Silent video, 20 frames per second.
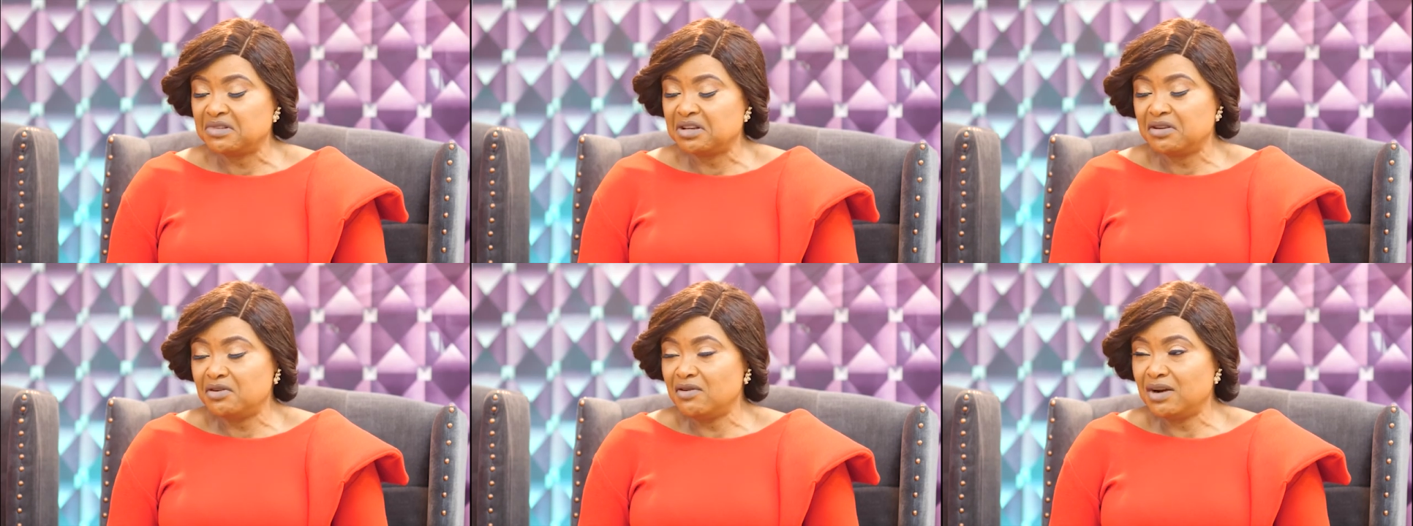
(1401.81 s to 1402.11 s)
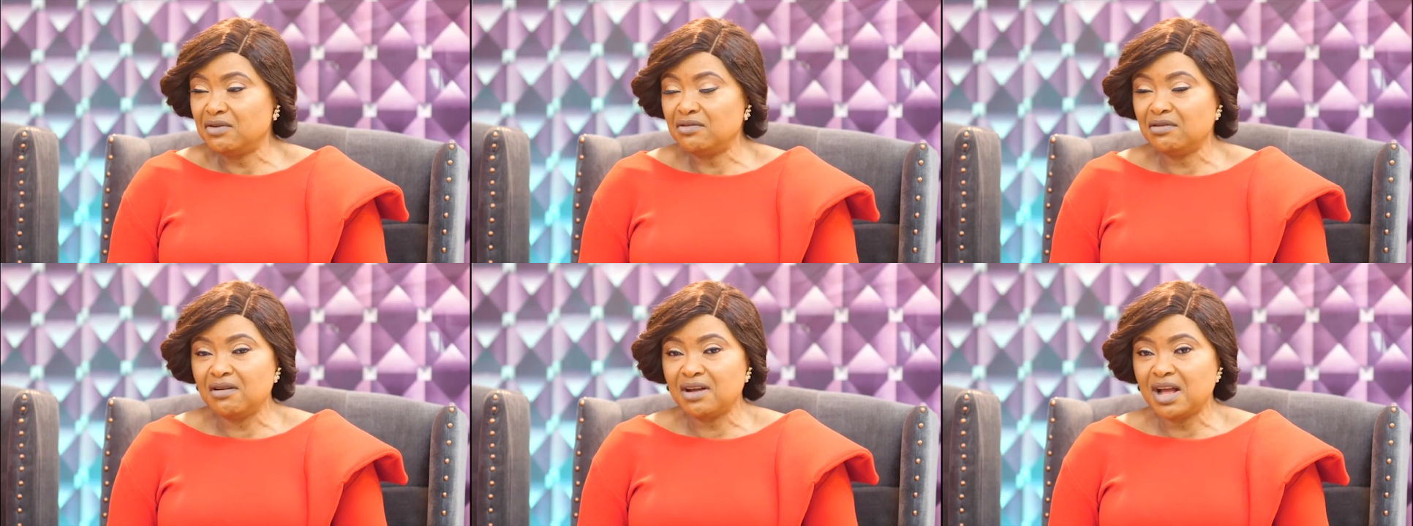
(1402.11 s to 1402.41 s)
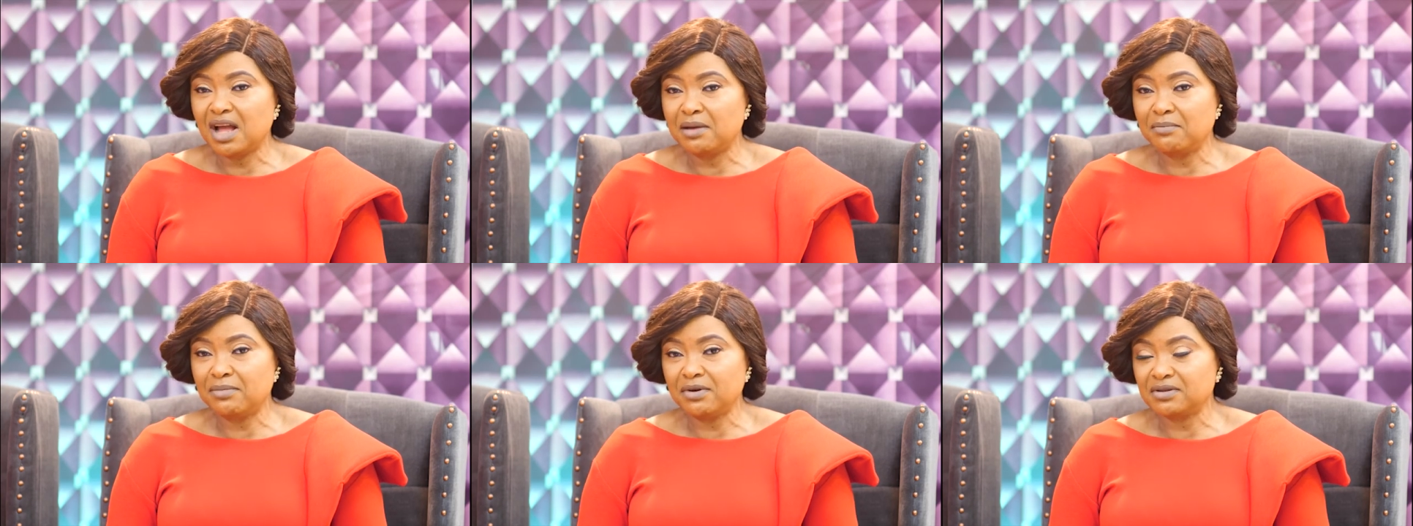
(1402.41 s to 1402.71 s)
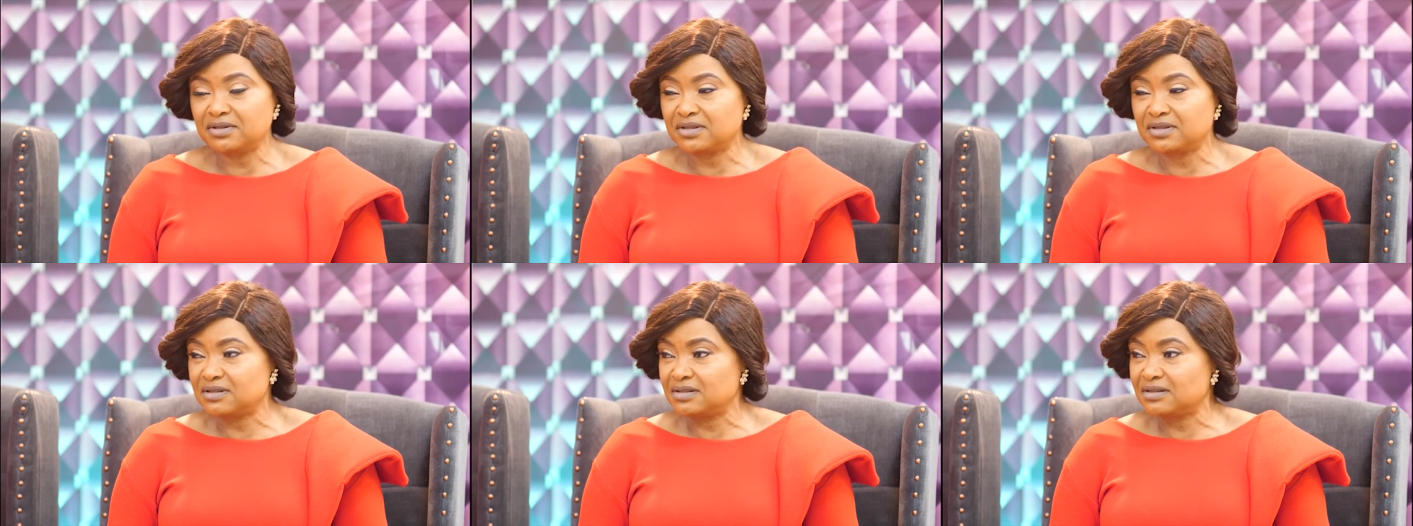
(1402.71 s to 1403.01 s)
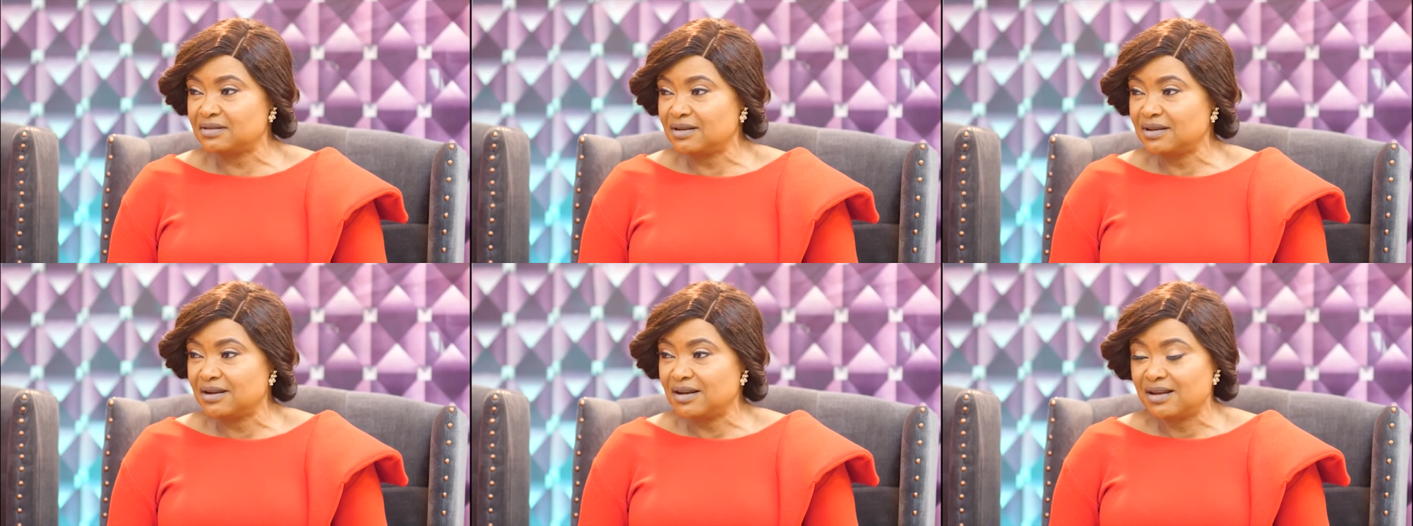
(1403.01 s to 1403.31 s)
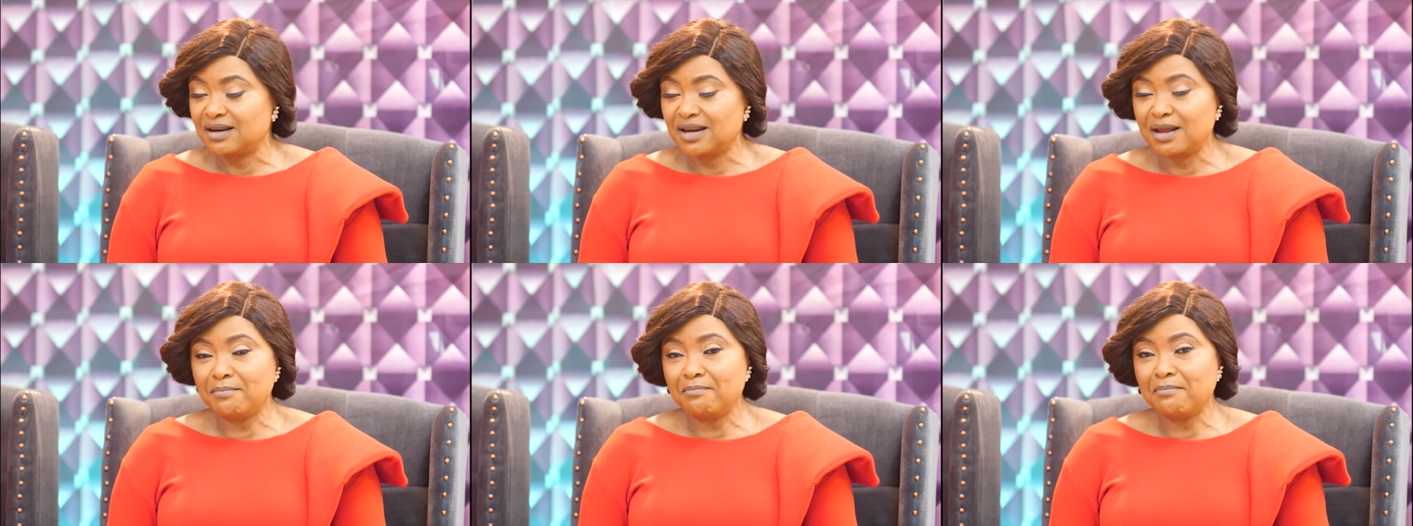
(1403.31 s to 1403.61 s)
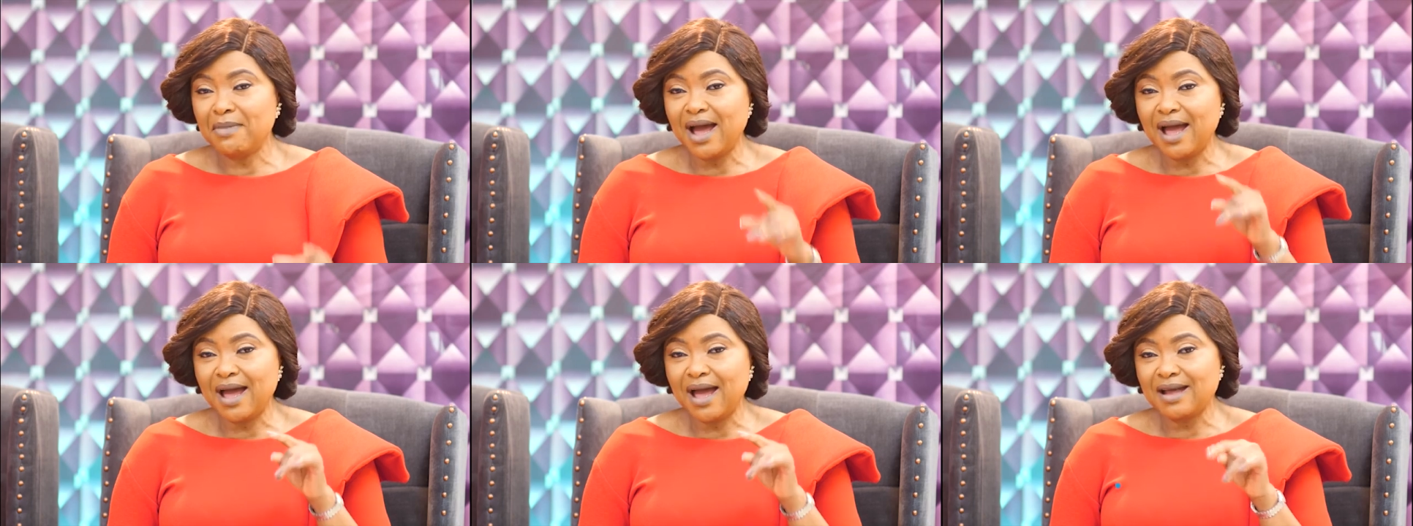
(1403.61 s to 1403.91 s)
you are no longer a boss. The
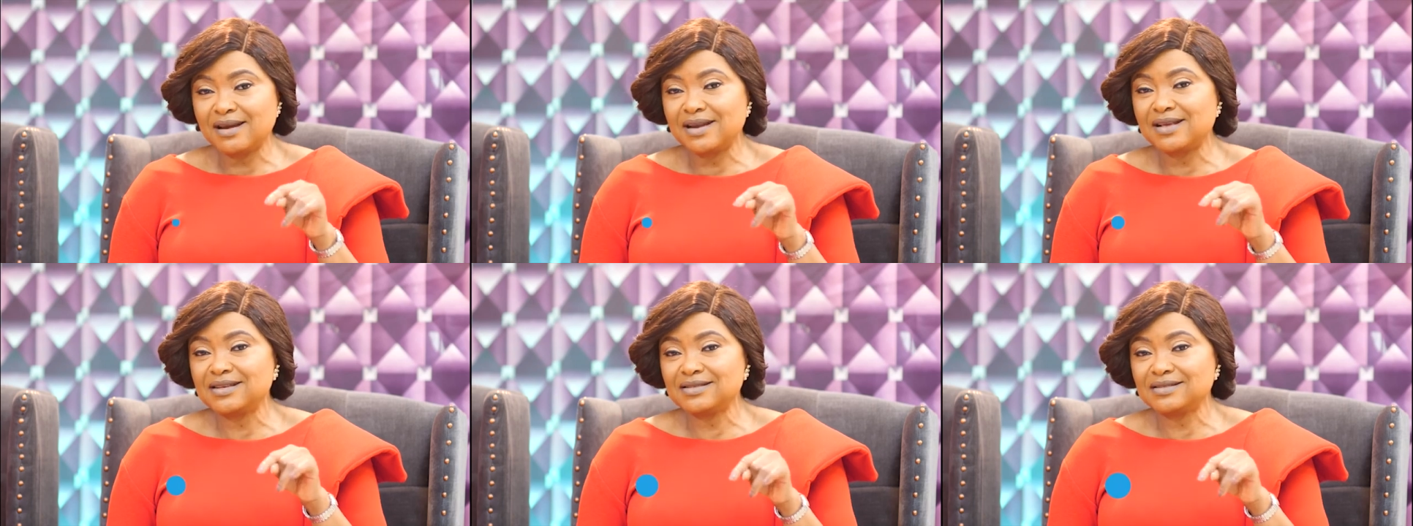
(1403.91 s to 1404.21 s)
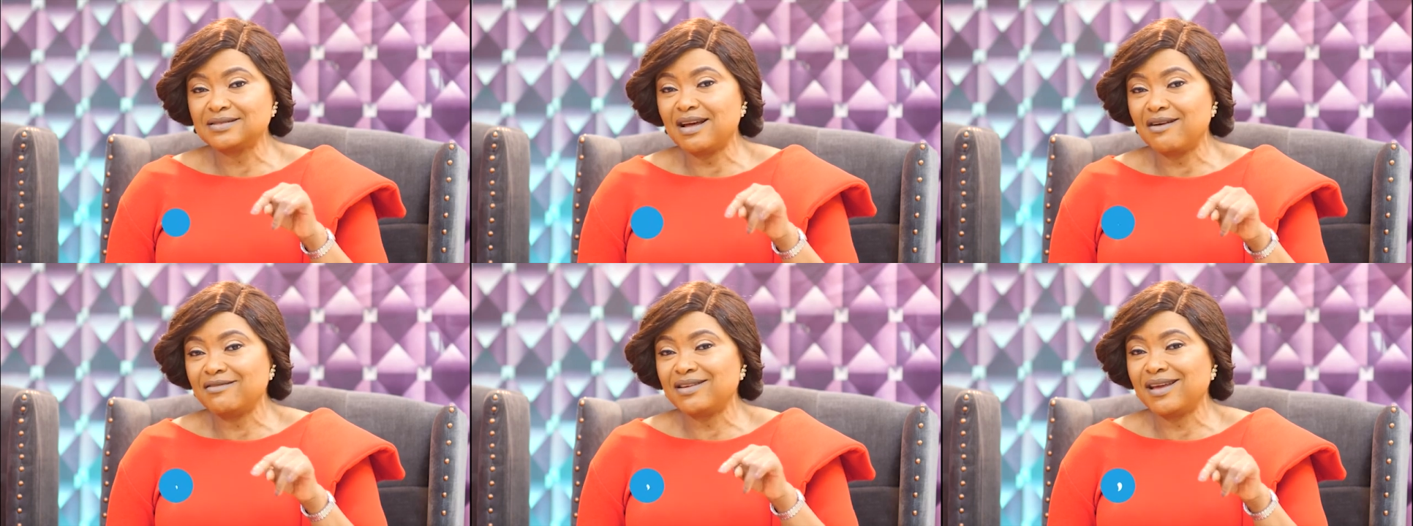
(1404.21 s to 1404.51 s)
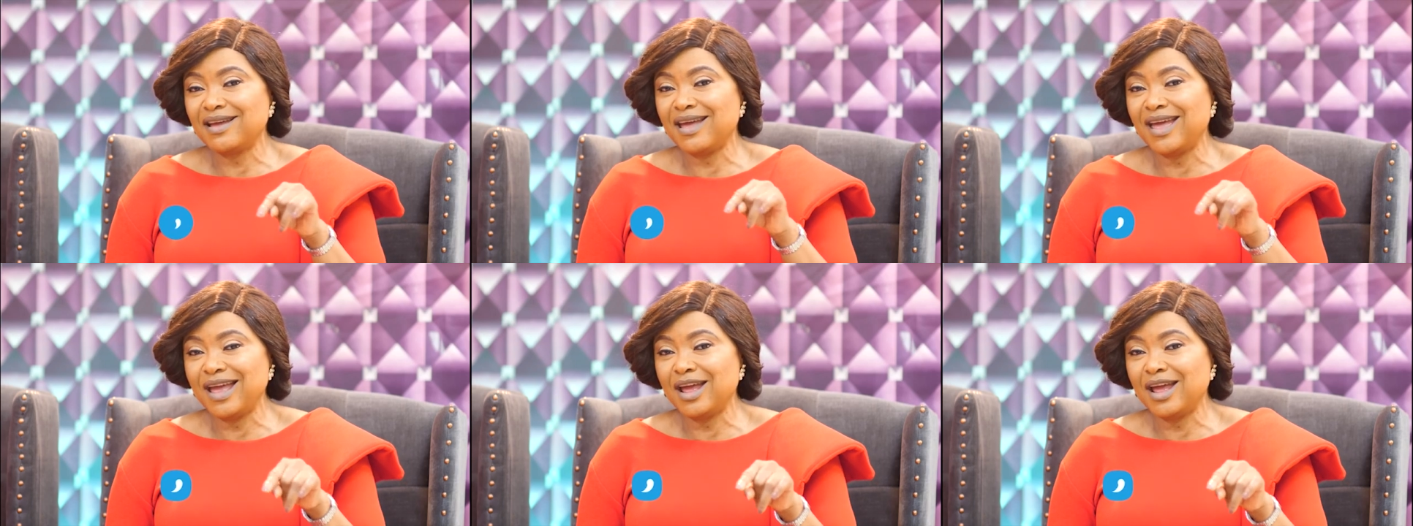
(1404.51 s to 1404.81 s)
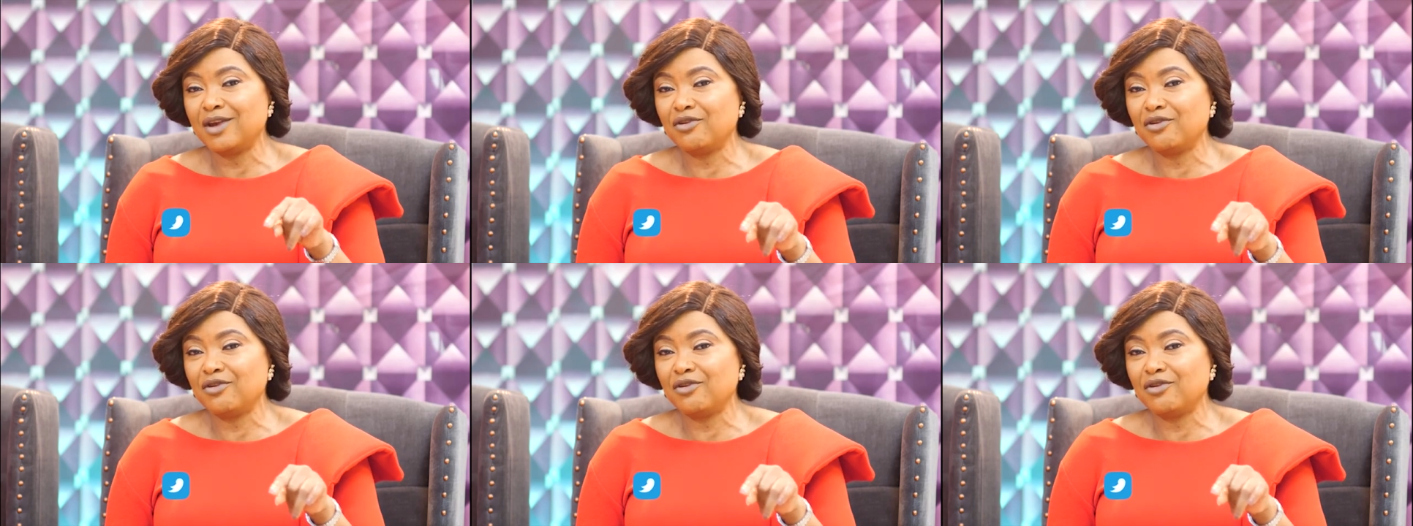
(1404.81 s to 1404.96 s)
man is now the head